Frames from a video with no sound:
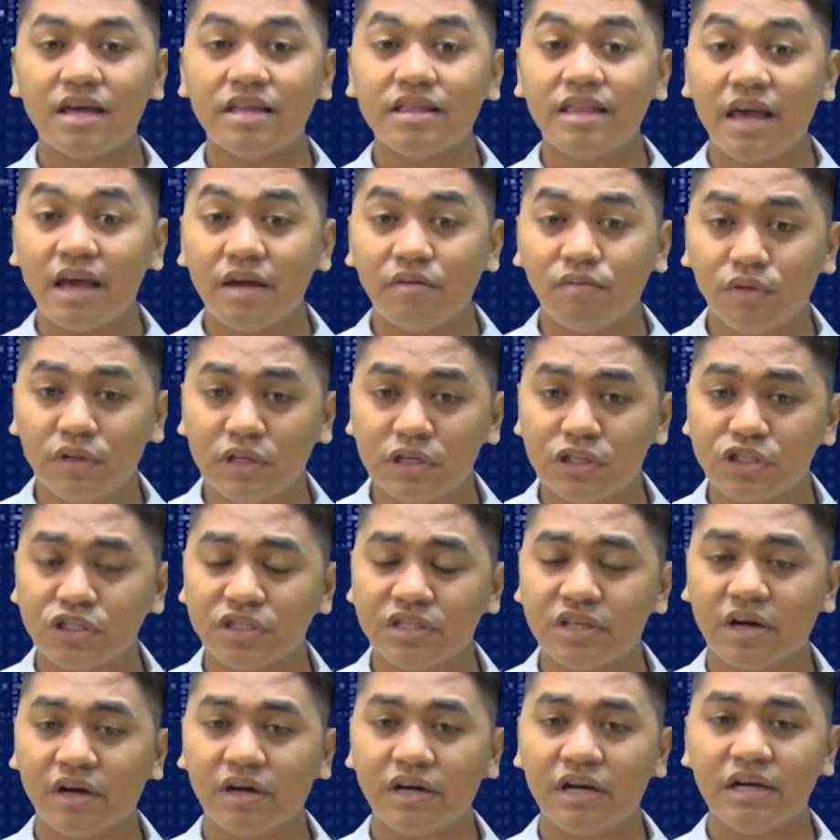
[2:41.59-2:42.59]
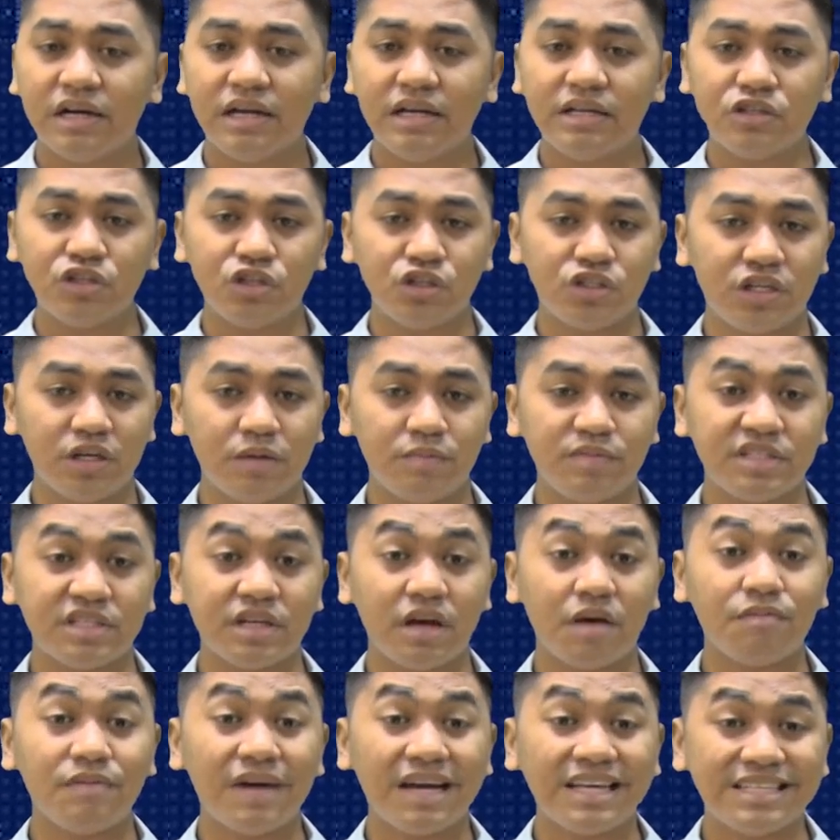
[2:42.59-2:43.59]
The evolutionary relationships
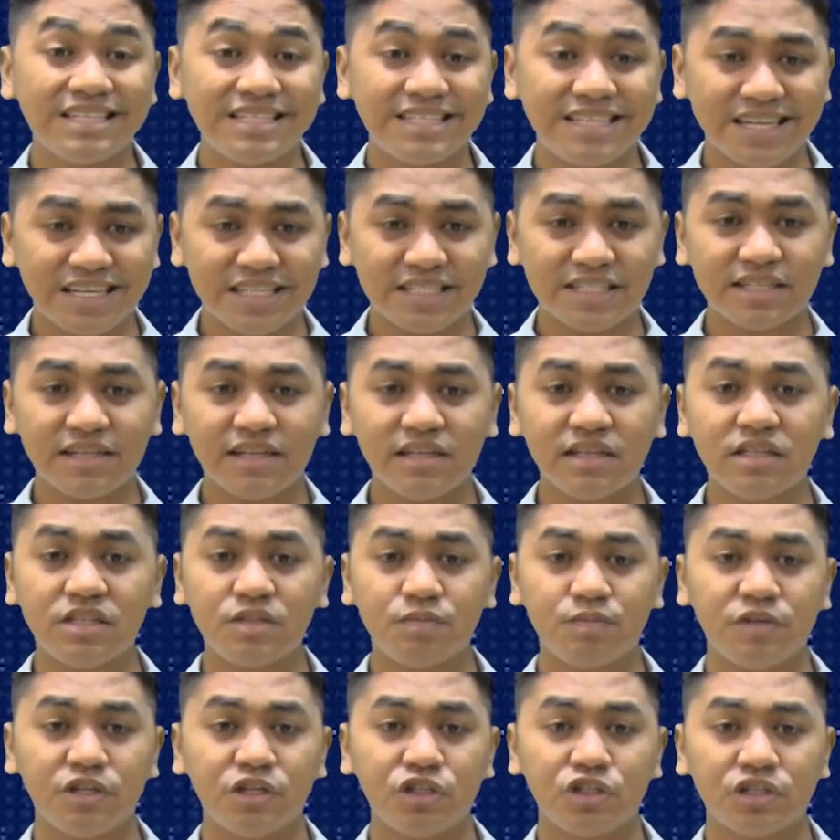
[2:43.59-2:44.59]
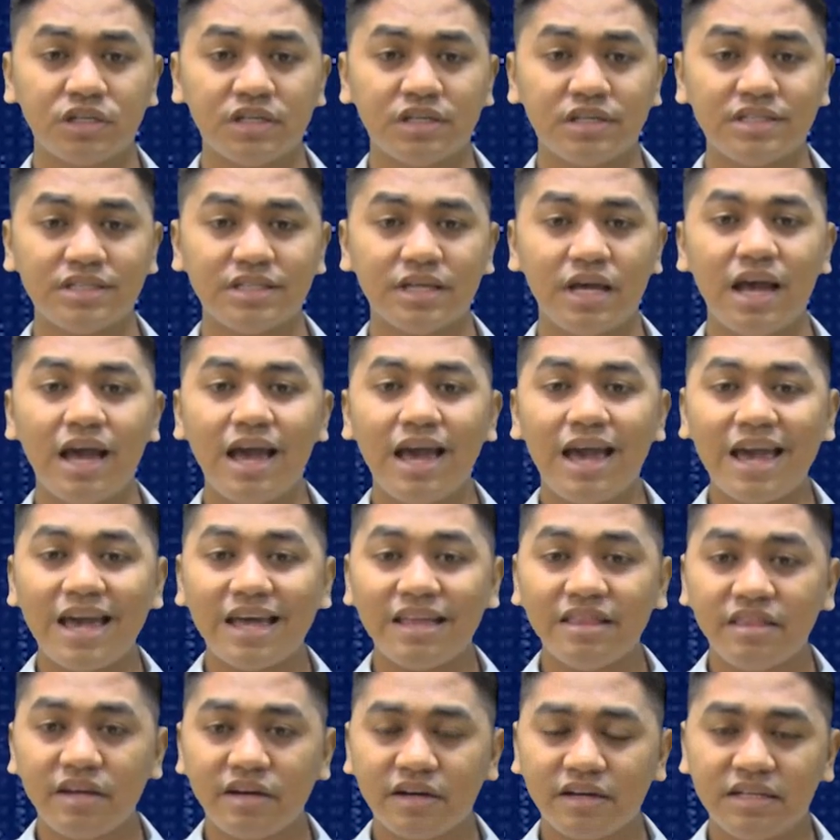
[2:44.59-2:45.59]
of ancestral species
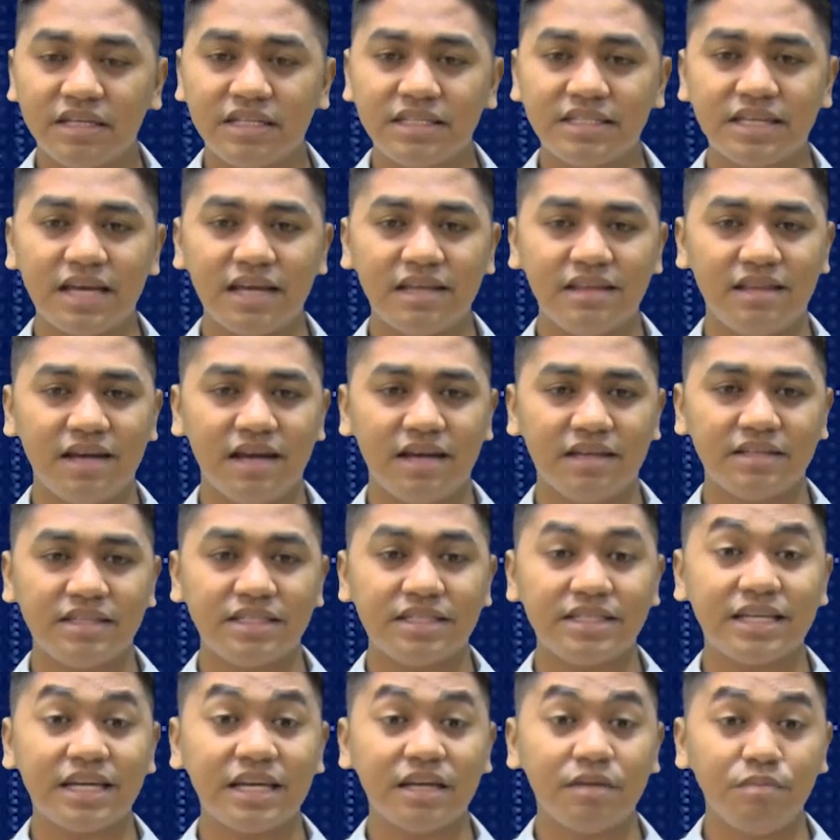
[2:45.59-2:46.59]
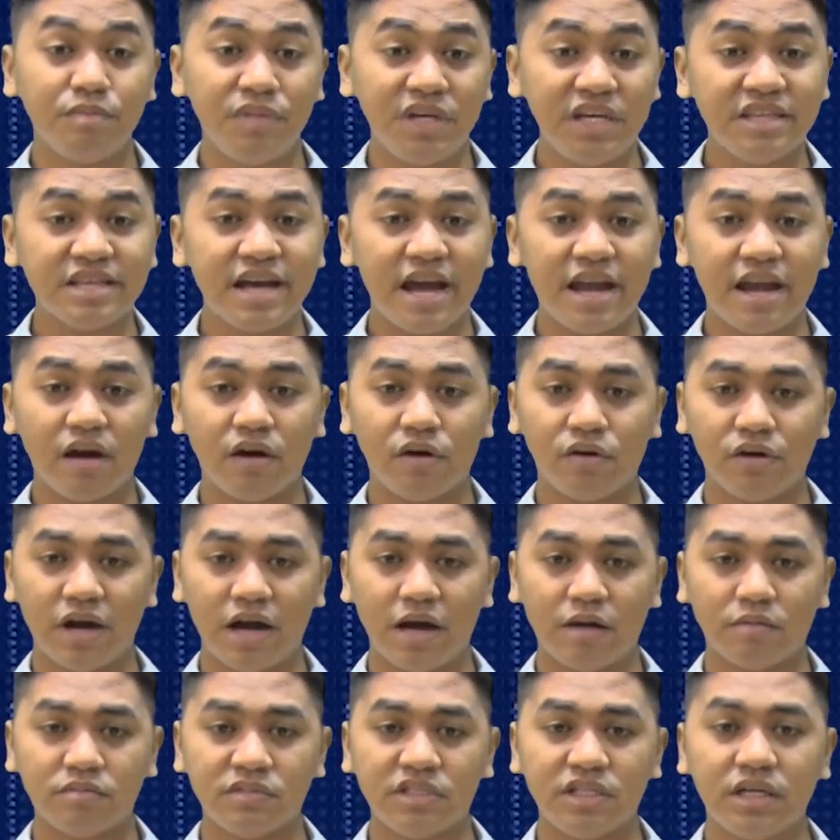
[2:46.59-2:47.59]
and their descendants can be
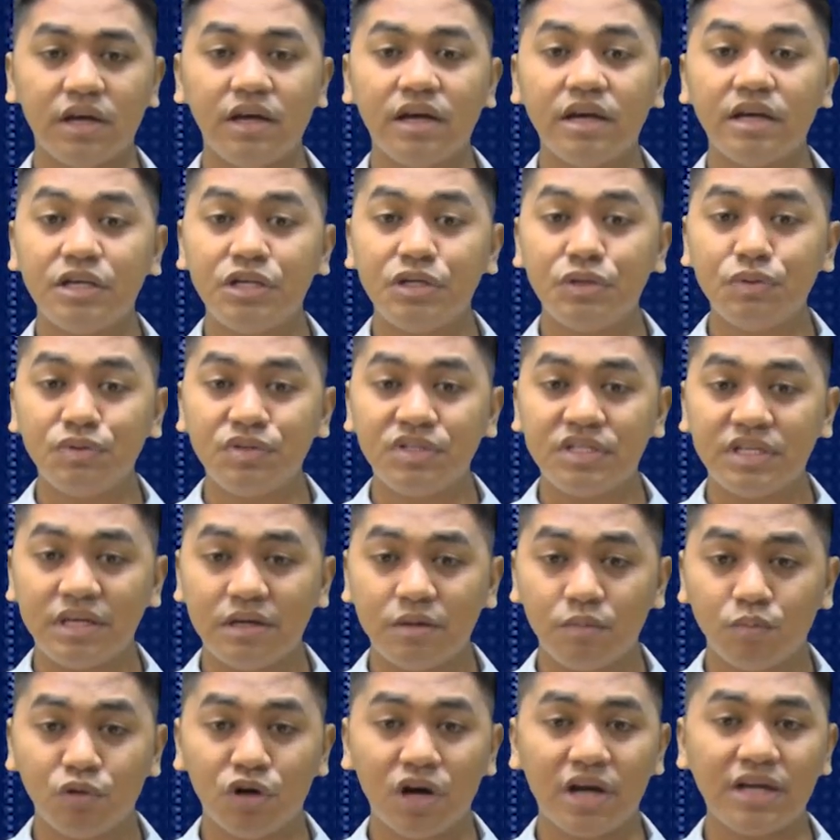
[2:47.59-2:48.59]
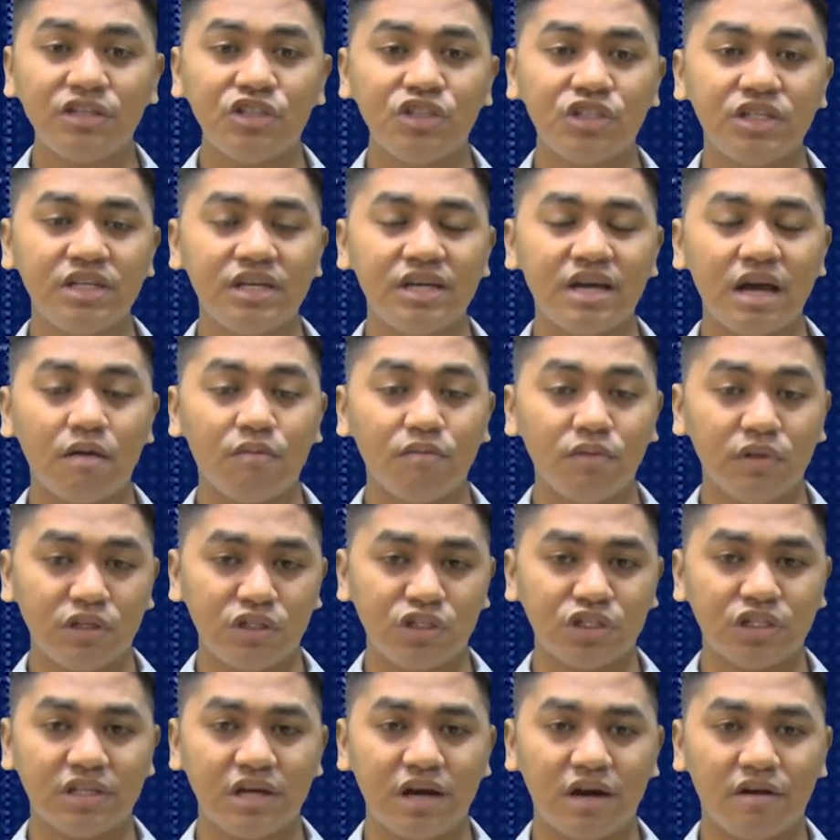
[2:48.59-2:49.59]
diagrammed using branching
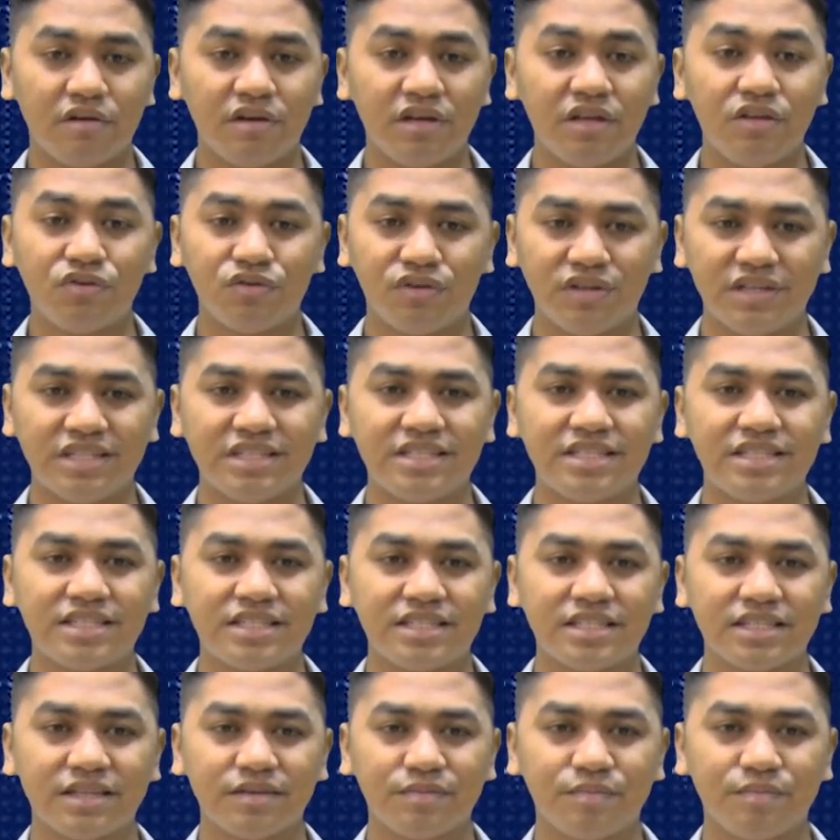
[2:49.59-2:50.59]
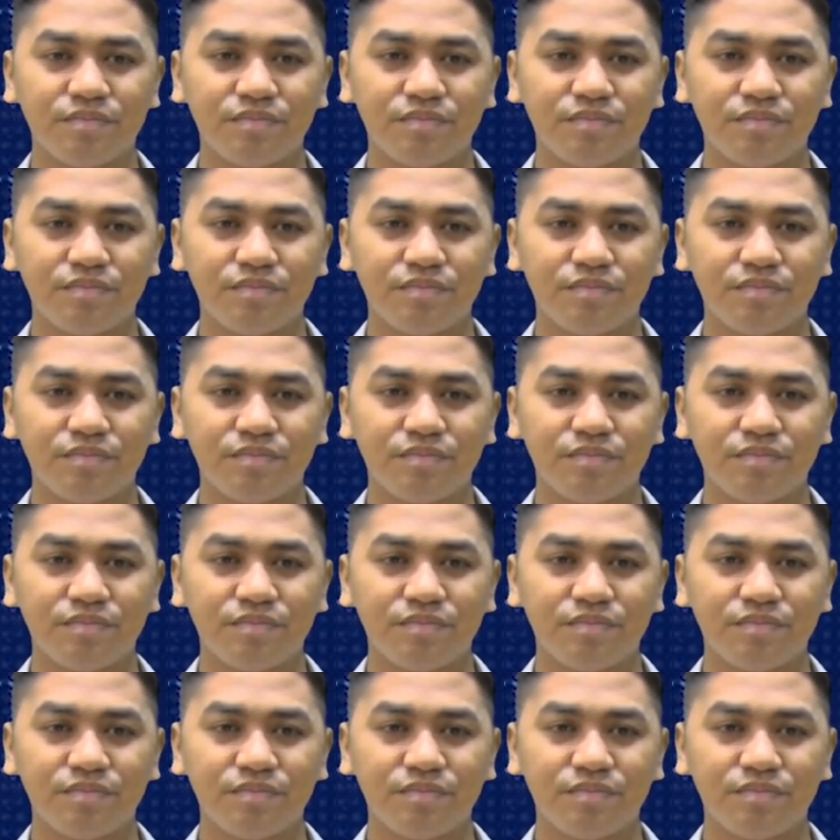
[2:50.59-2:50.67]
evolutionary trees.